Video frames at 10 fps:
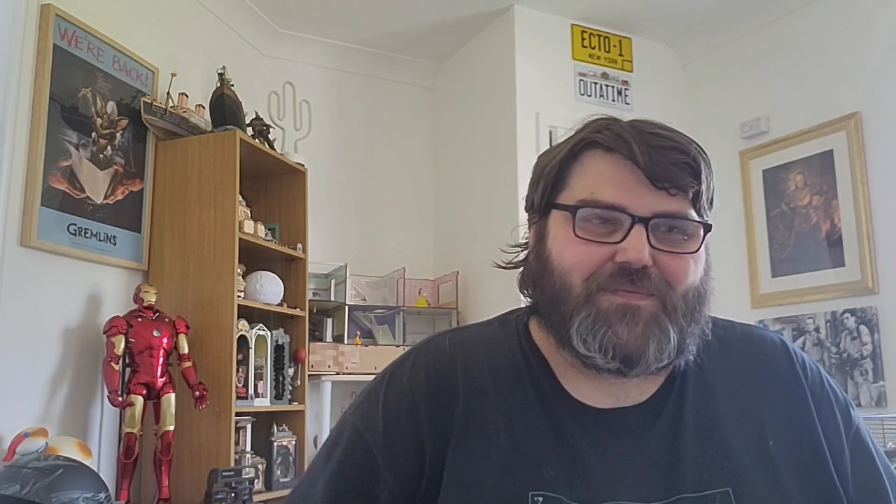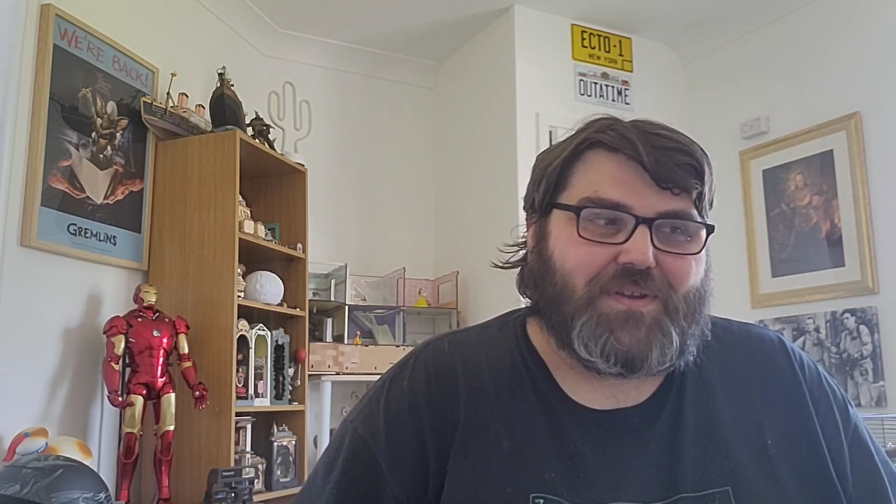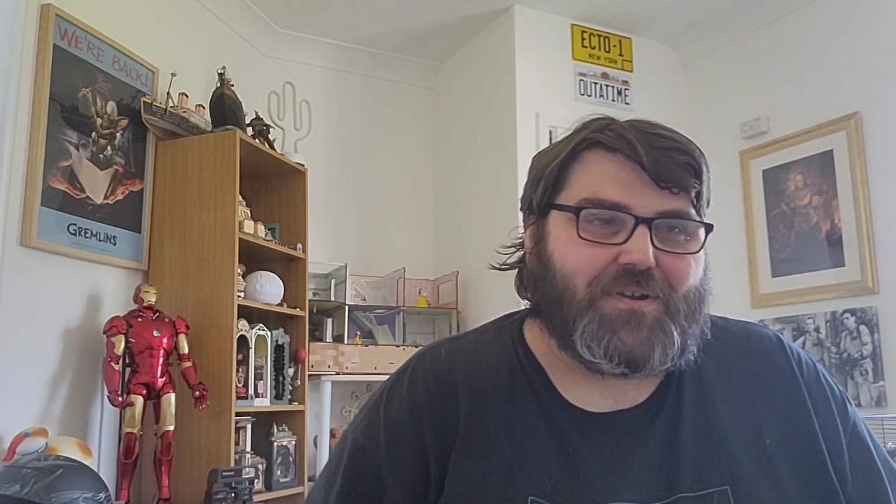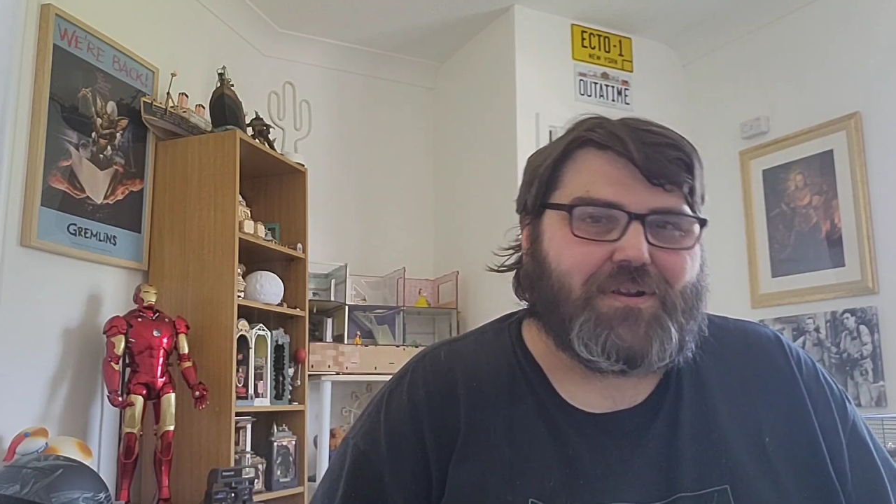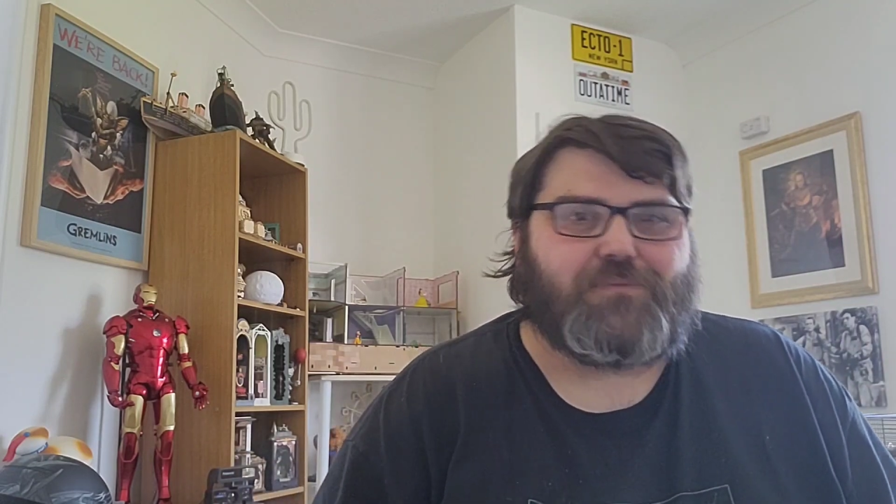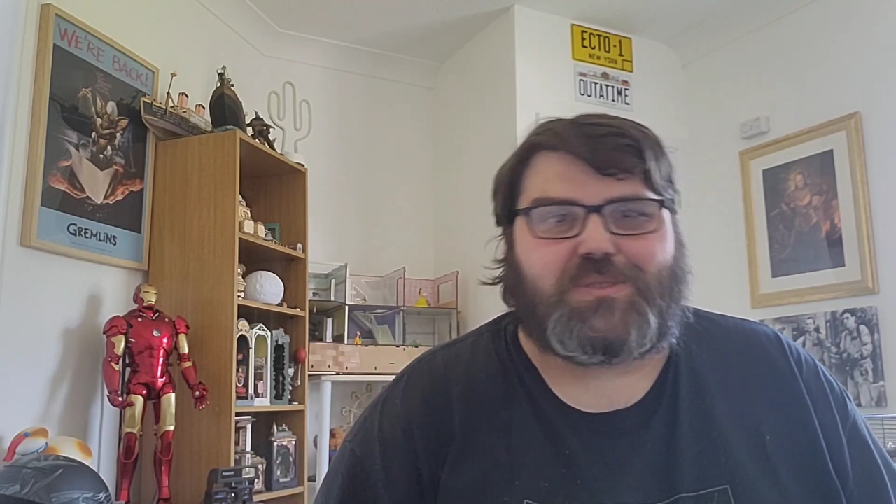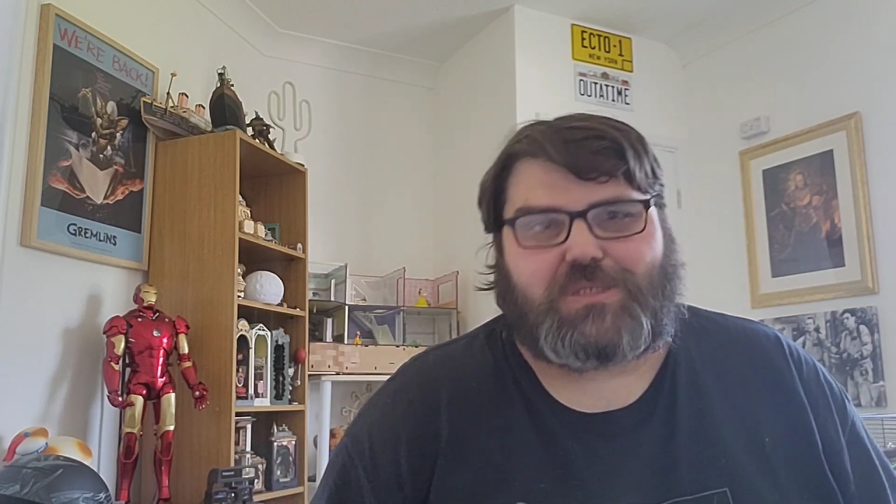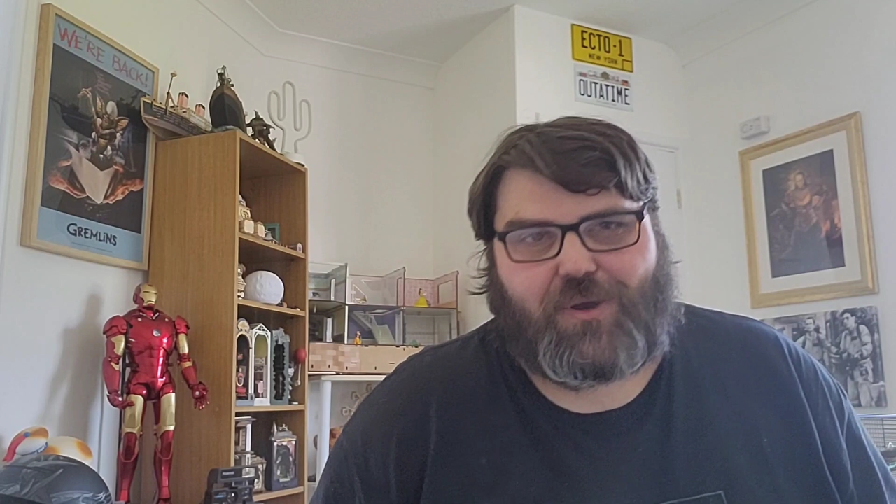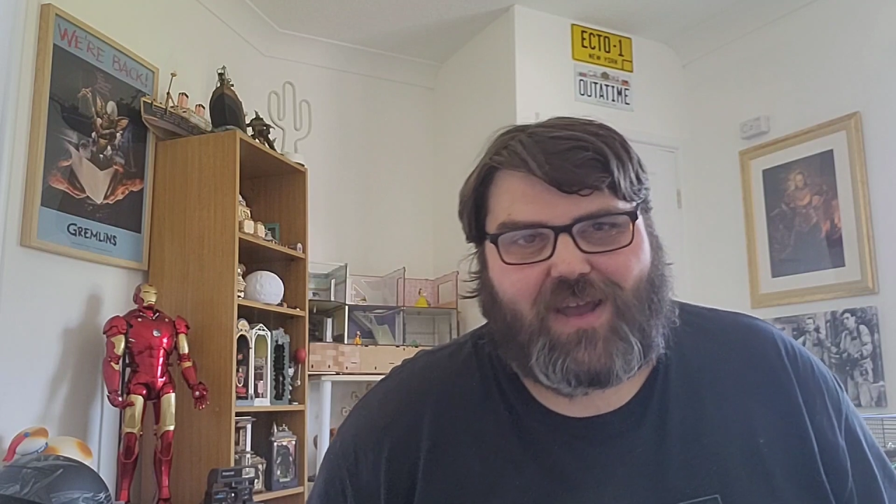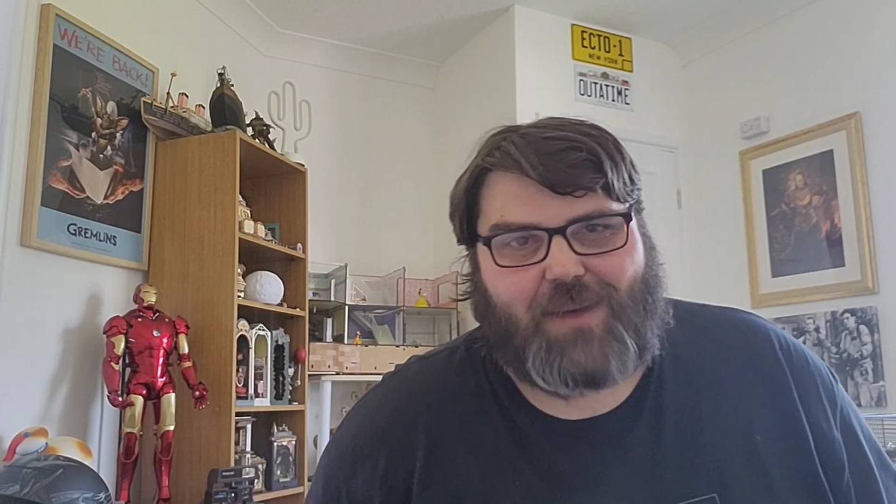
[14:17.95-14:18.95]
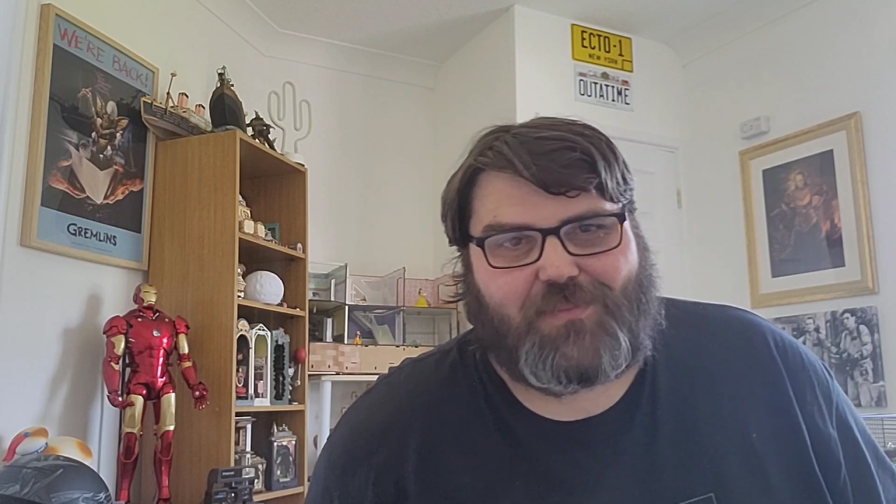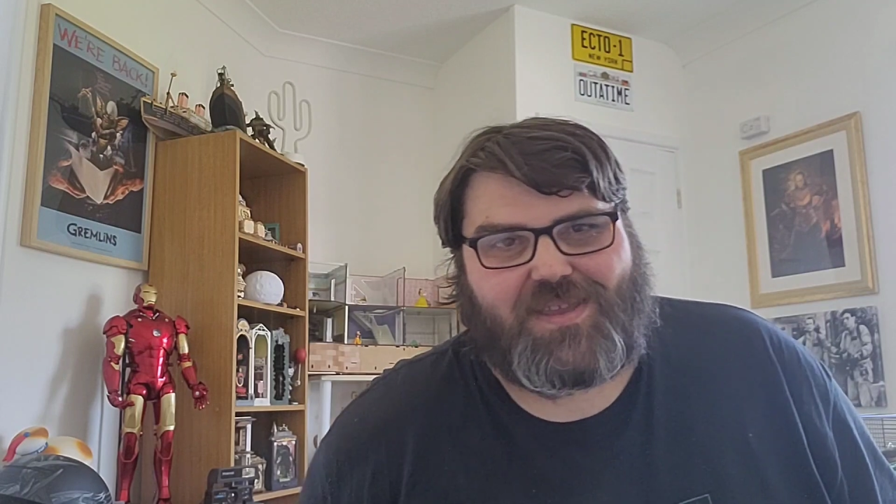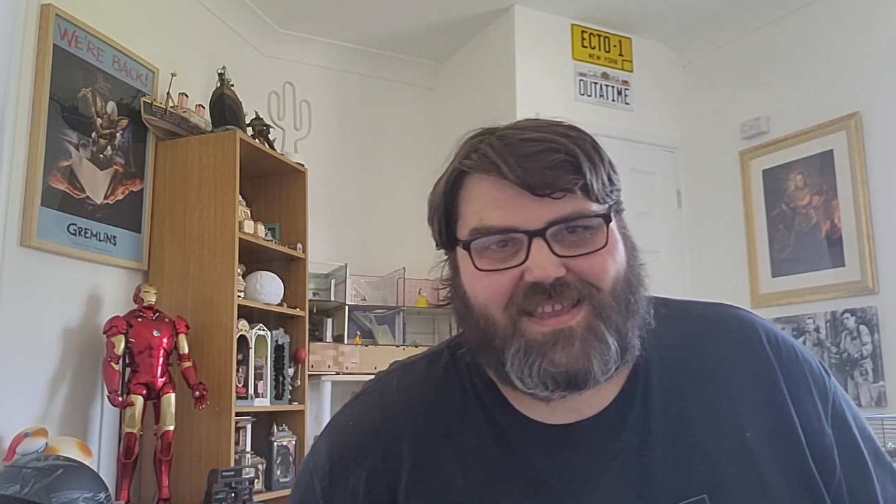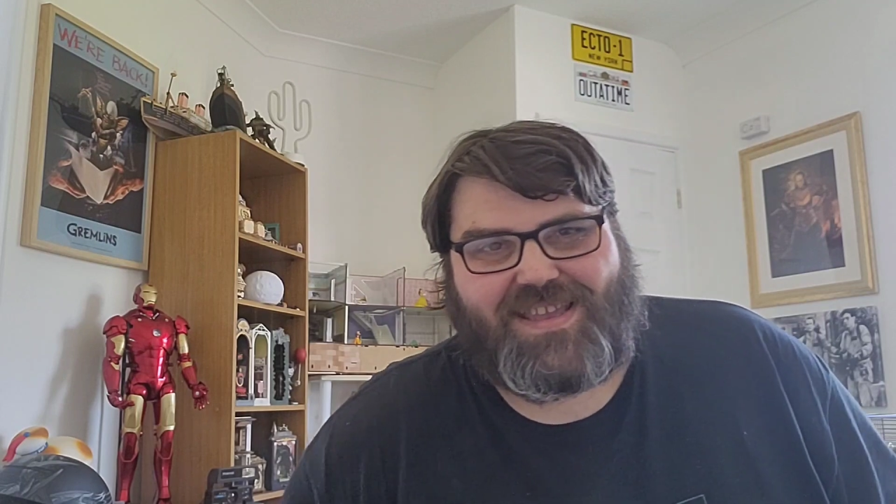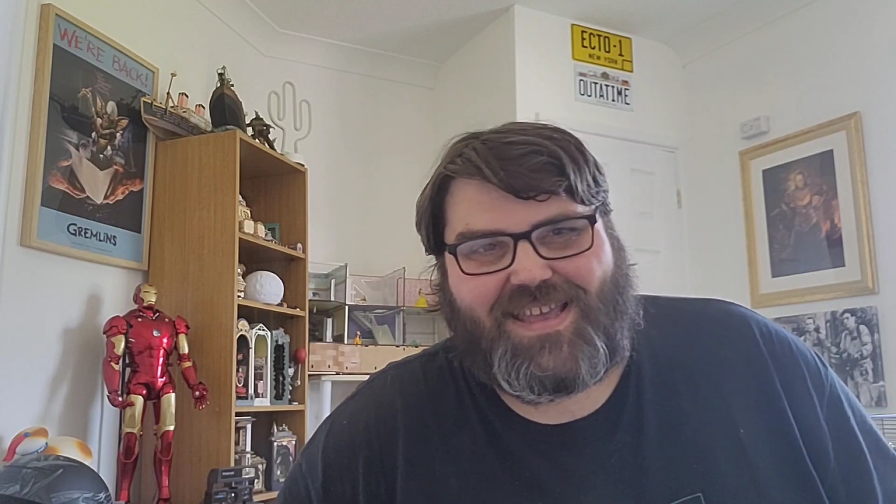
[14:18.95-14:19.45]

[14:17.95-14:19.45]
figure and I was so happy.